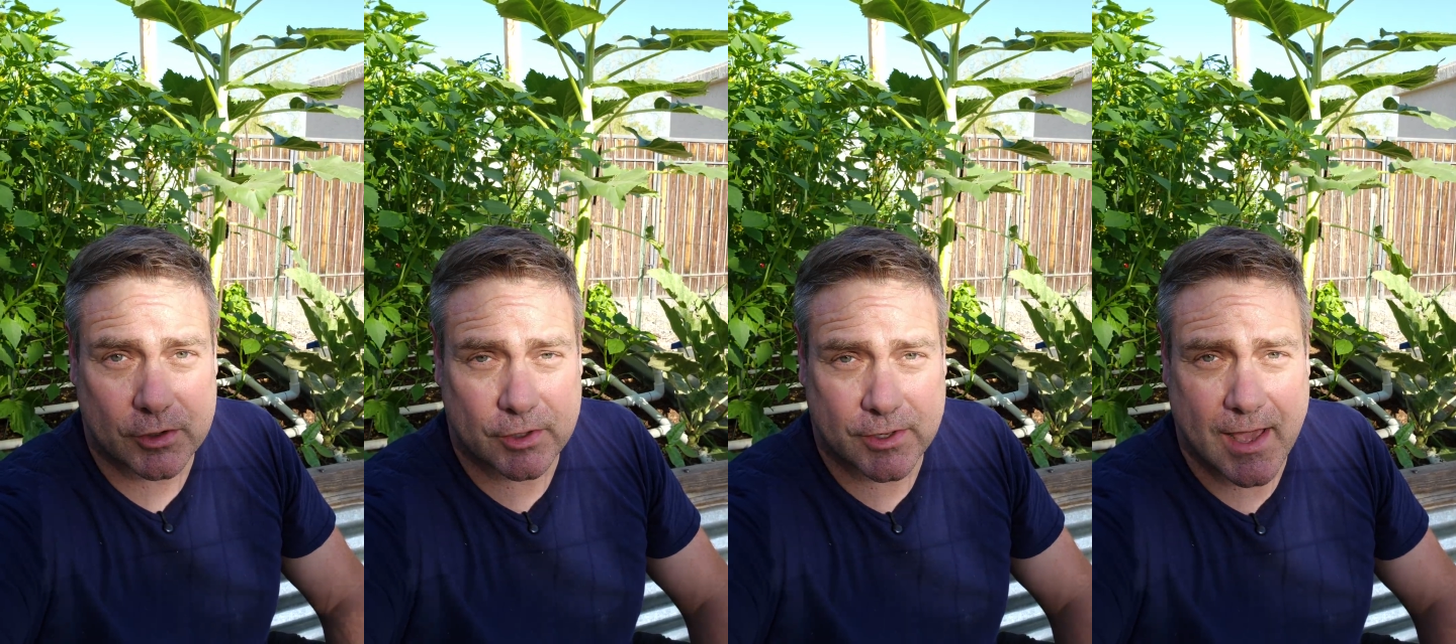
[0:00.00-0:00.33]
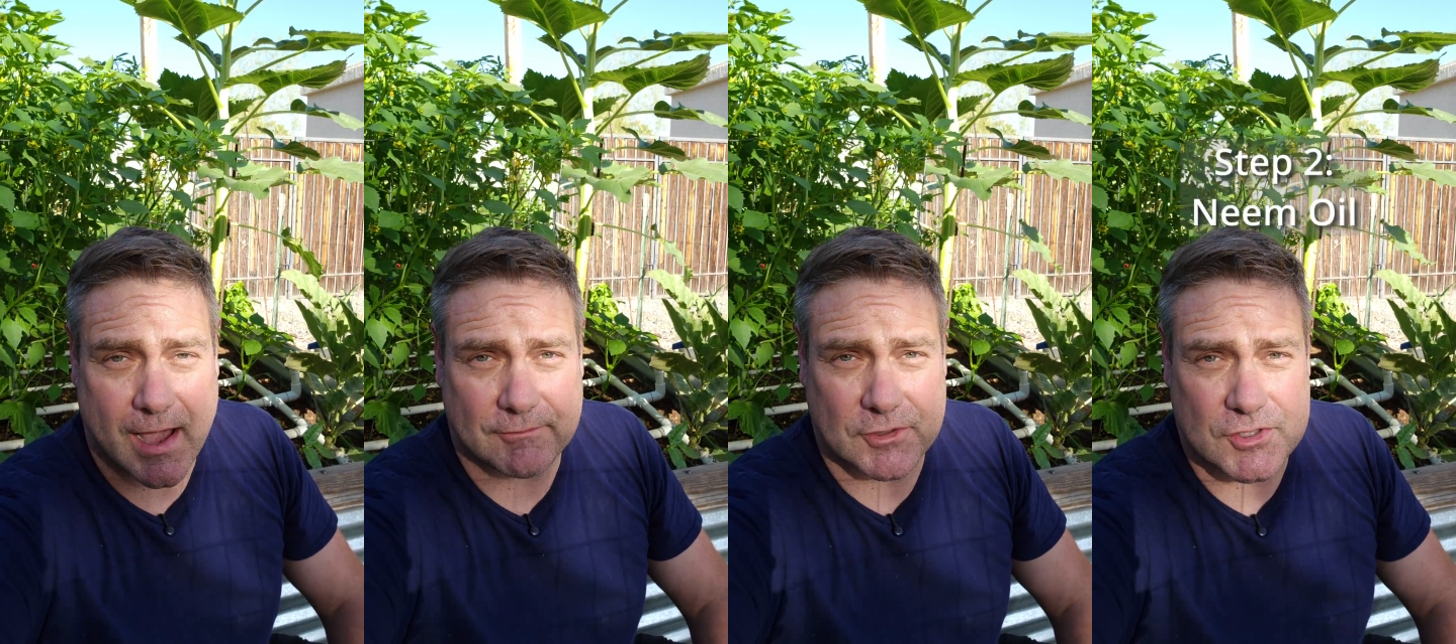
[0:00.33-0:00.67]
You're going to
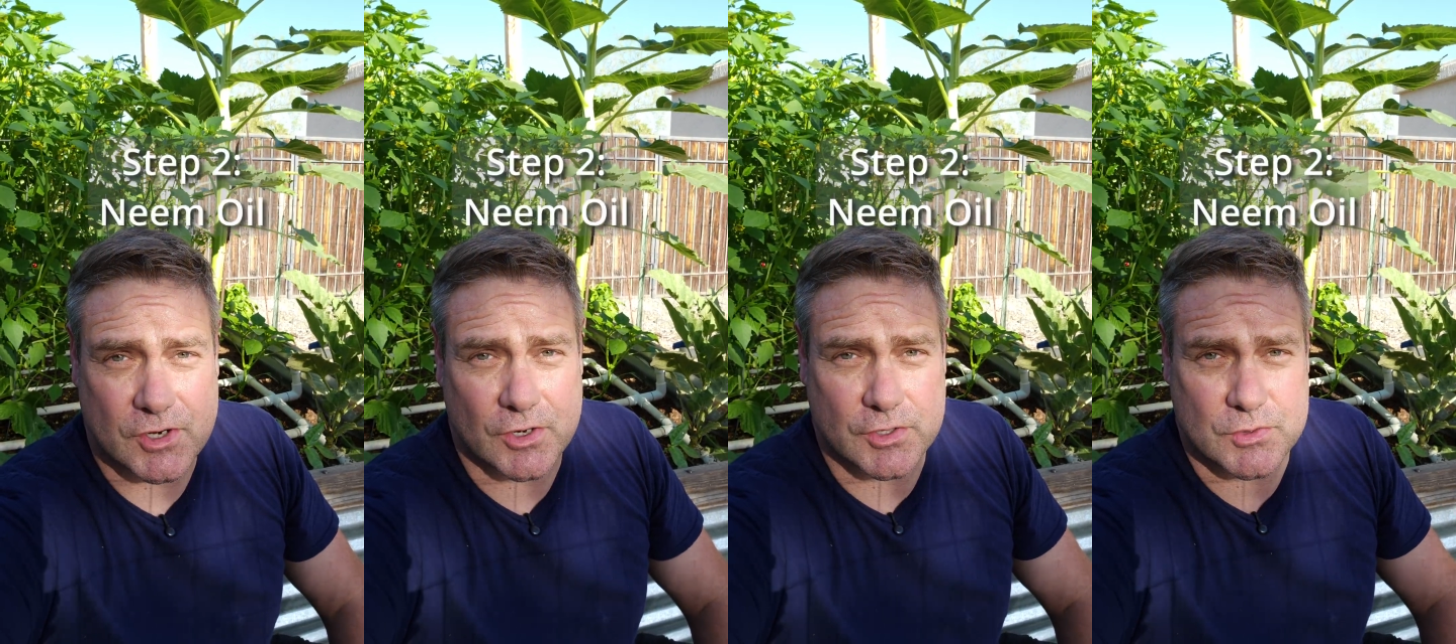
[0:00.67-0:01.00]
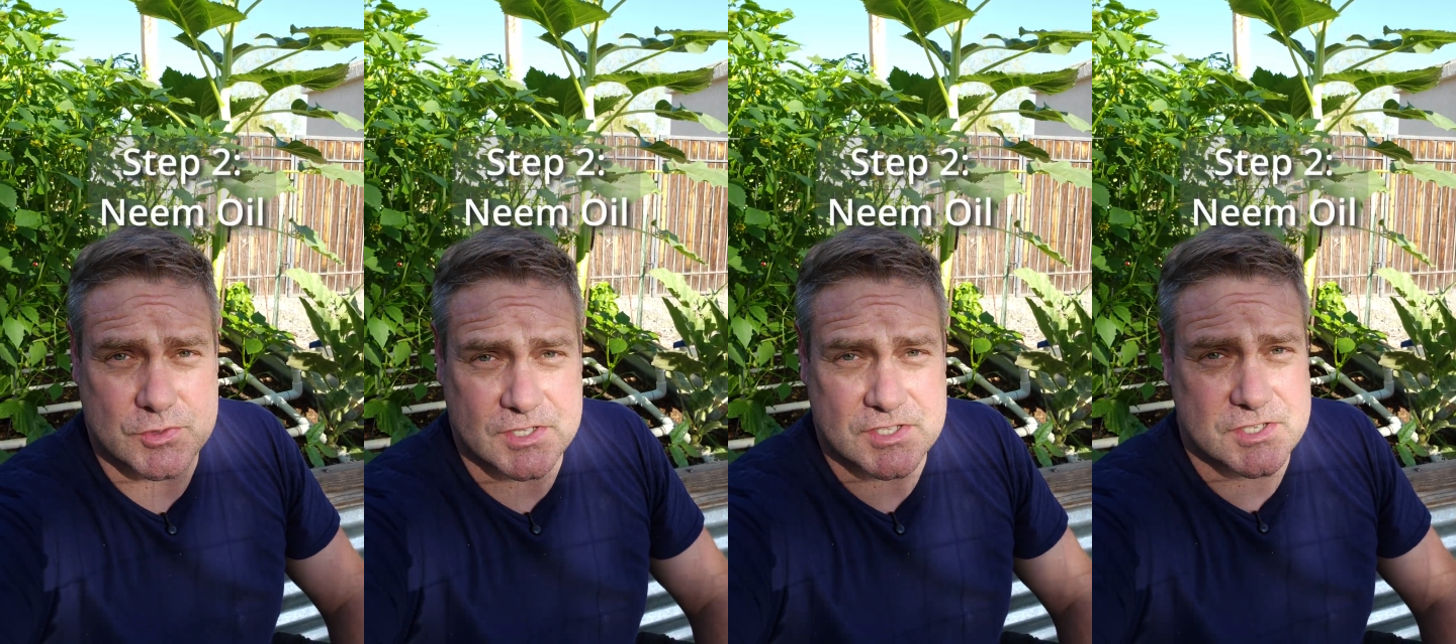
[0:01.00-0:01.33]
have to start
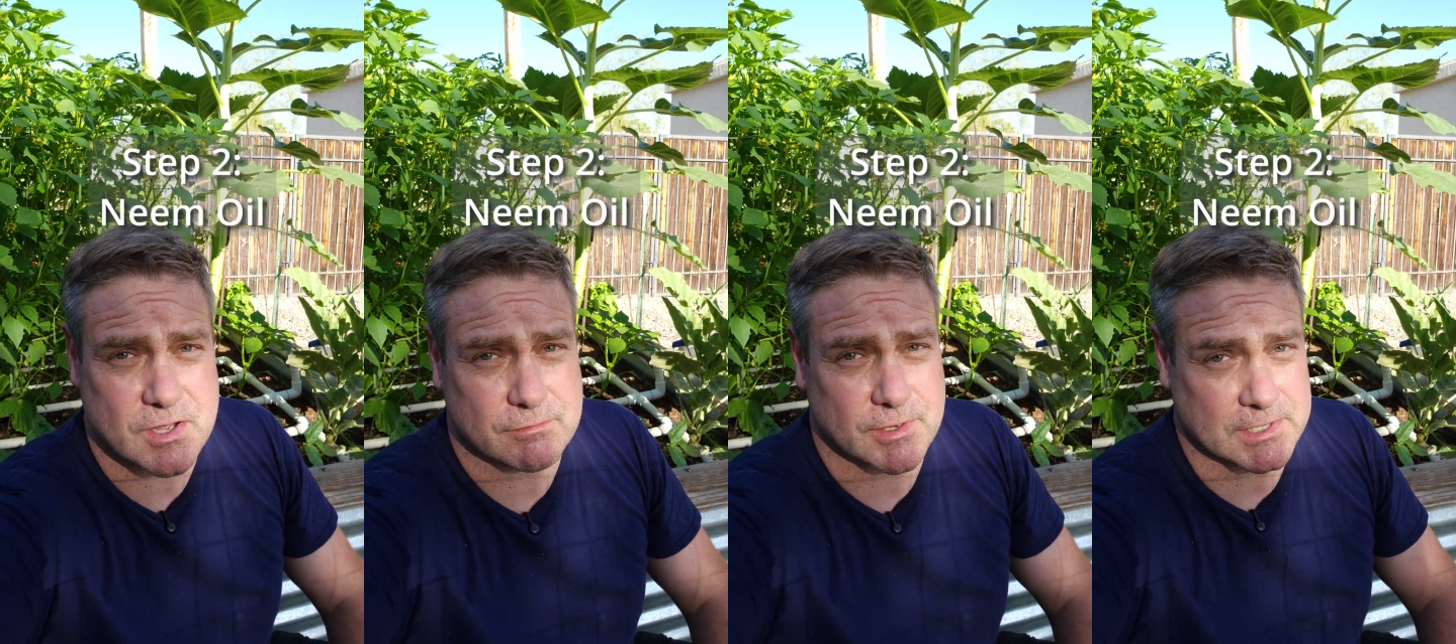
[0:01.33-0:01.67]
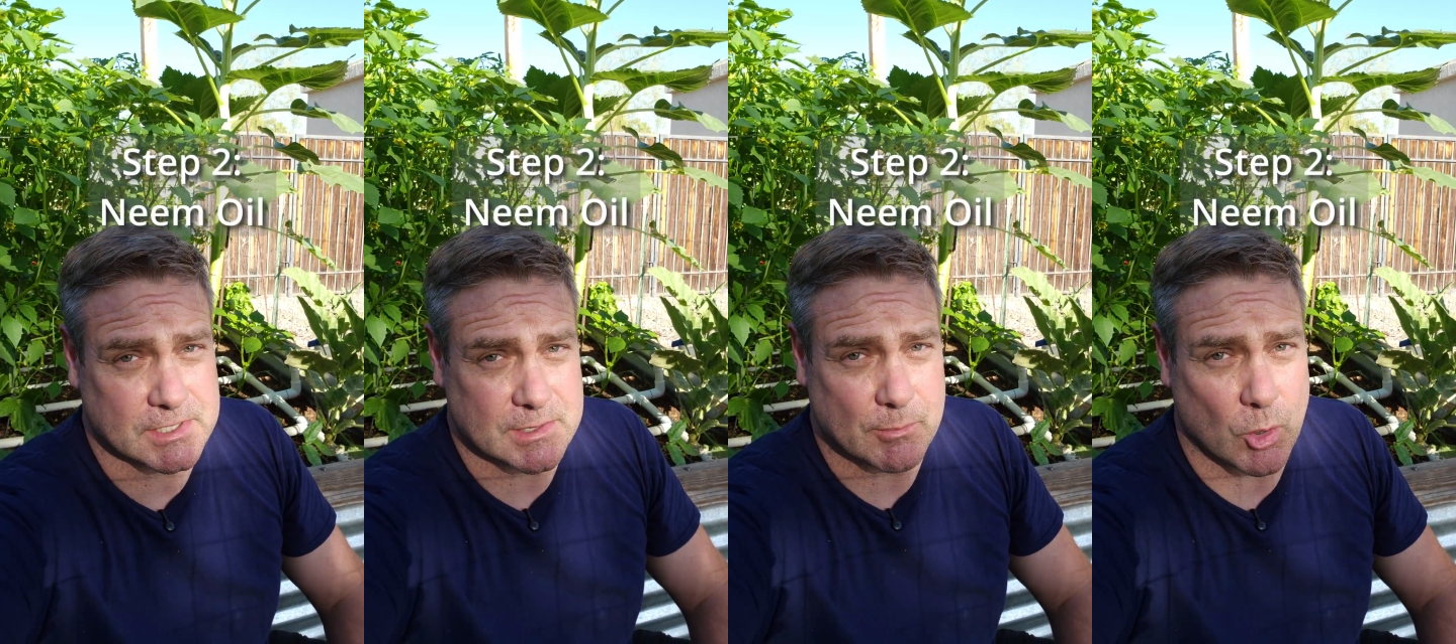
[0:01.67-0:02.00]
using stuff like neem